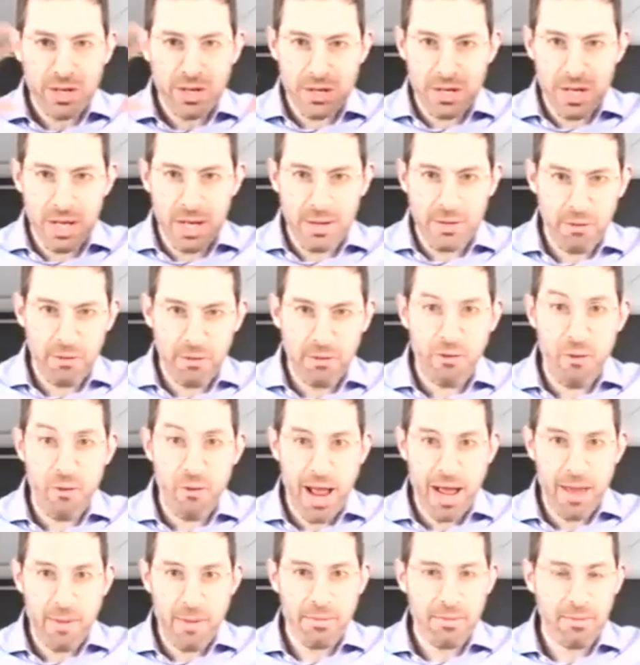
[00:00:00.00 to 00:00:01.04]
that
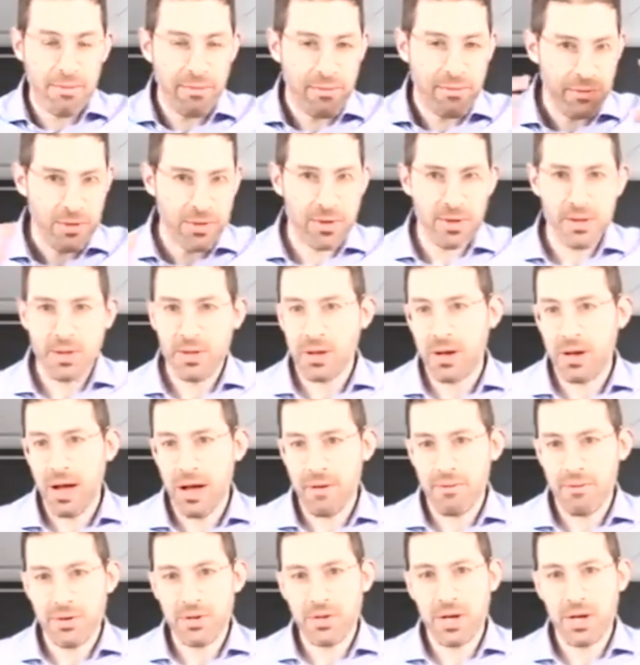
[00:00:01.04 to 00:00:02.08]
frame the, the
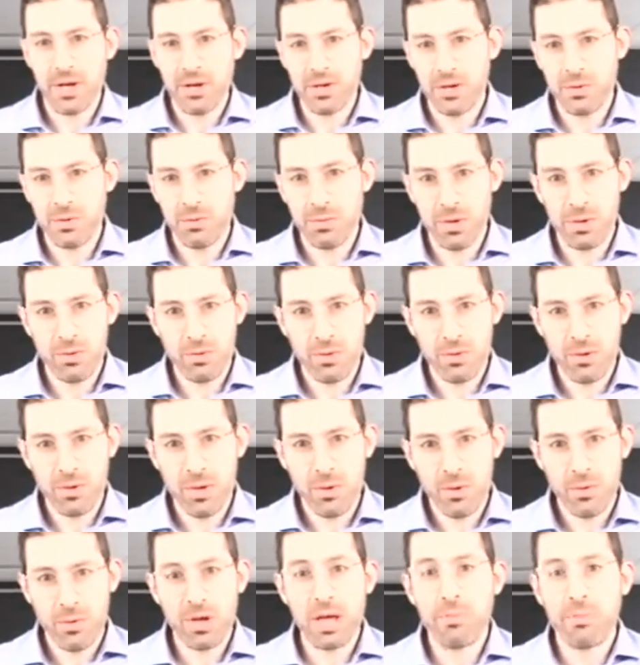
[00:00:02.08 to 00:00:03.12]
conversation. But
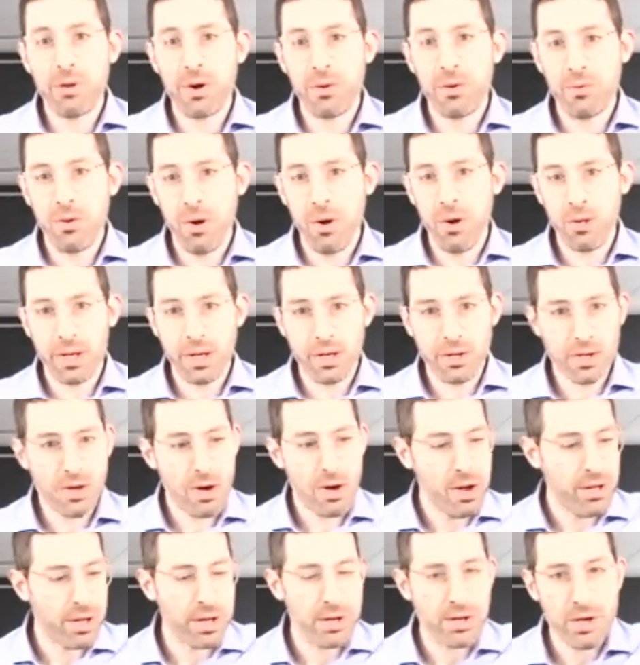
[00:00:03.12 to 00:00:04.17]
we'll keep on rolling.
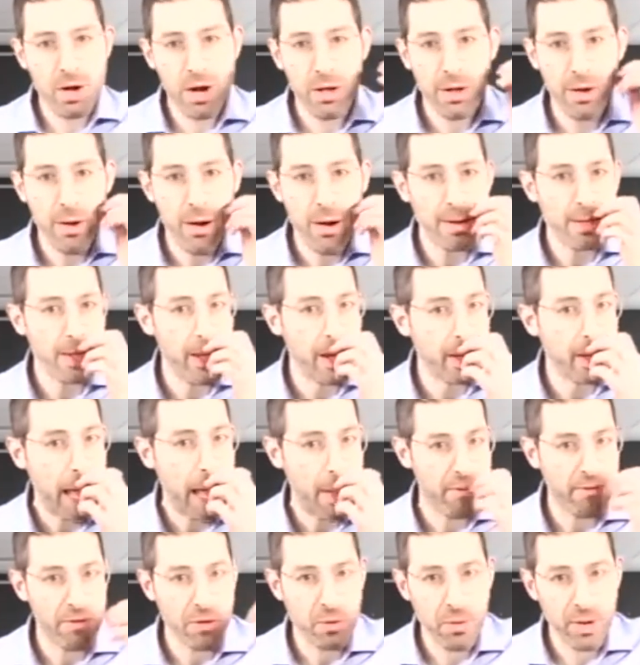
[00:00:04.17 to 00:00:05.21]
Charlie at
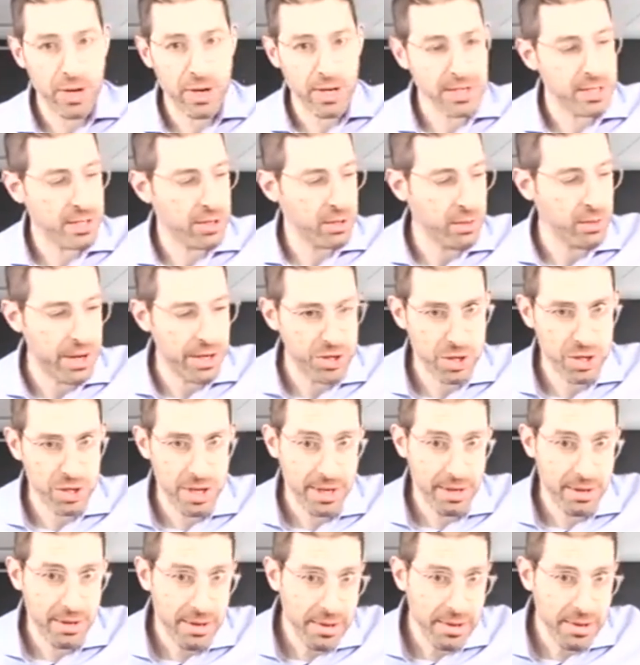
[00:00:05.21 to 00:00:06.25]
charlieharary.com if you want to send a question
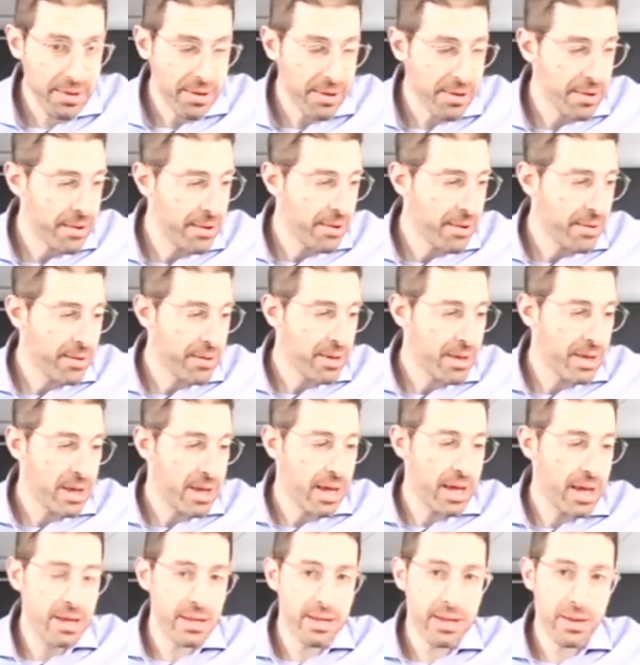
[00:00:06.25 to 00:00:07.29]
in.
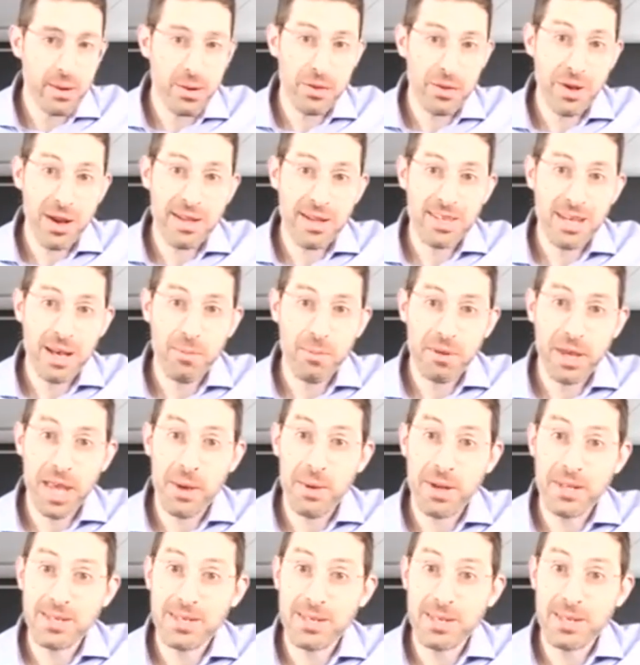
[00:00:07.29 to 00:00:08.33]
And uh, with God's help, can't
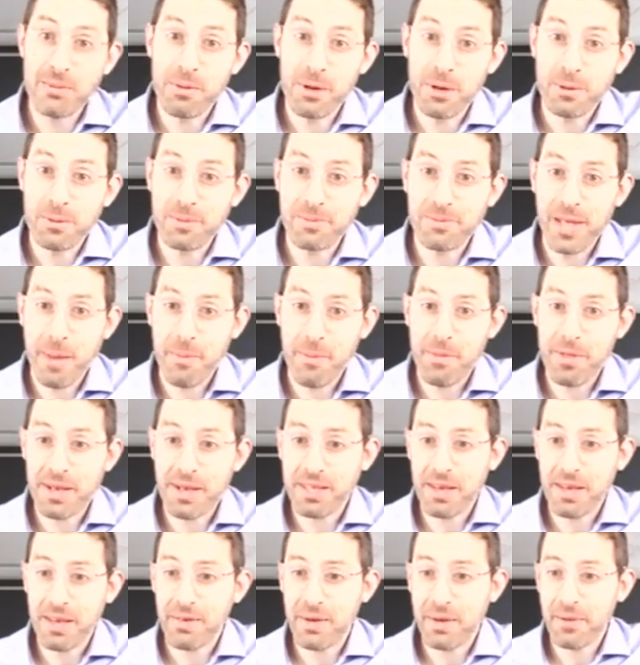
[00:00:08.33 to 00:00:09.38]
wait to see you tomorrow. Happy
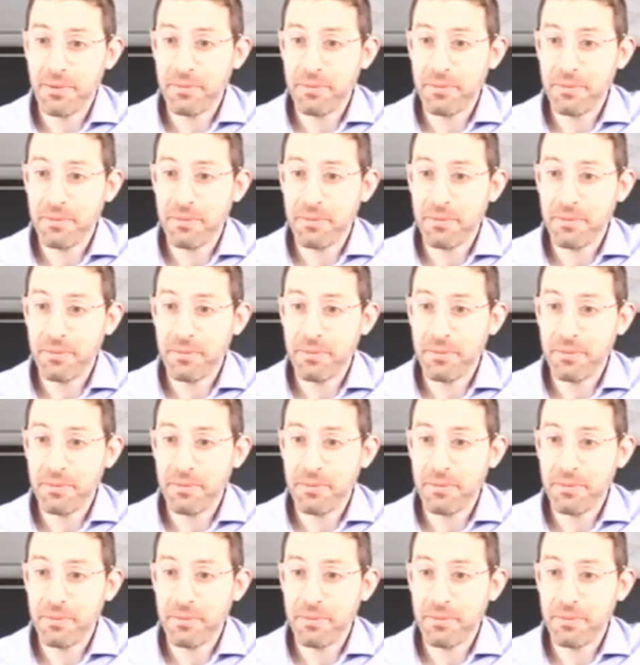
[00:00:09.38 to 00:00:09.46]
Thanksgiving.